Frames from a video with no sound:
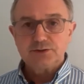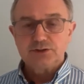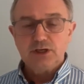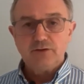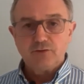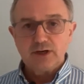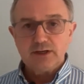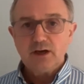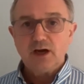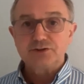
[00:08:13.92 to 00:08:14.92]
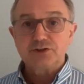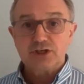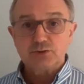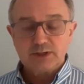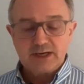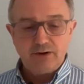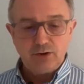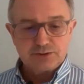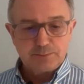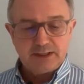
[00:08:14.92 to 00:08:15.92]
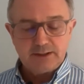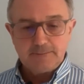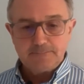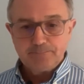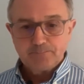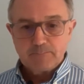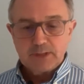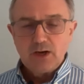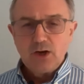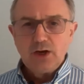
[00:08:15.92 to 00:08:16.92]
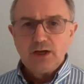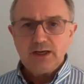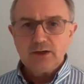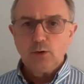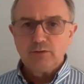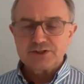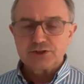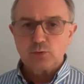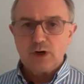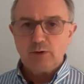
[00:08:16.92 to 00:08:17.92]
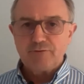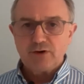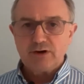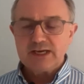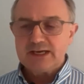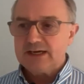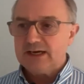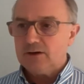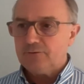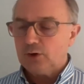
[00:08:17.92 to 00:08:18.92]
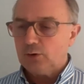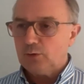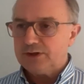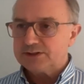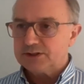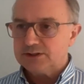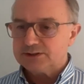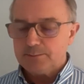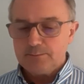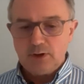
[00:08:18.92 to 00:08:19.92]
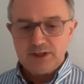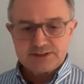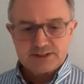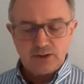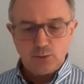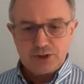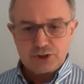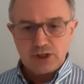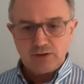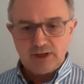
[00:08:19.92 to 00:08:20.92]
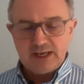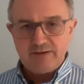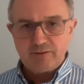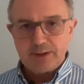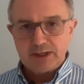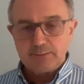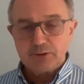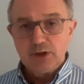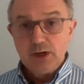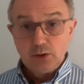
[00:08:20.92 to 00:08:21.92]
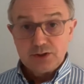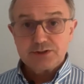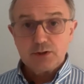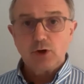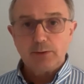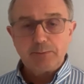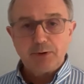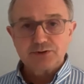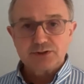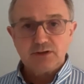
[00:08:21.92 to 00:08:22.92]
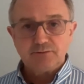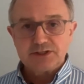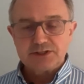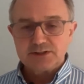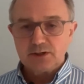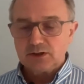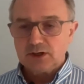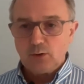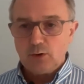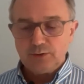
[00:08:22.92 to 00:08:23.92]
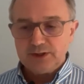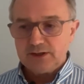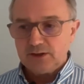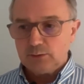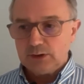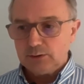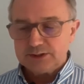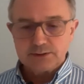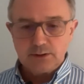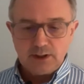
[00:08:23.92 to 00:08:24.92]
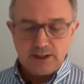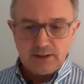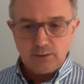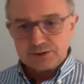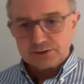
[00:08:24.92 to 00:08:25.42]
delivery, I'd suggest we carried on spending. In all of this as well, we're very careful. It's a mindset that we generally have at that company. Still got to be positive. This isn't to go, oh, the end of the world is nigh, or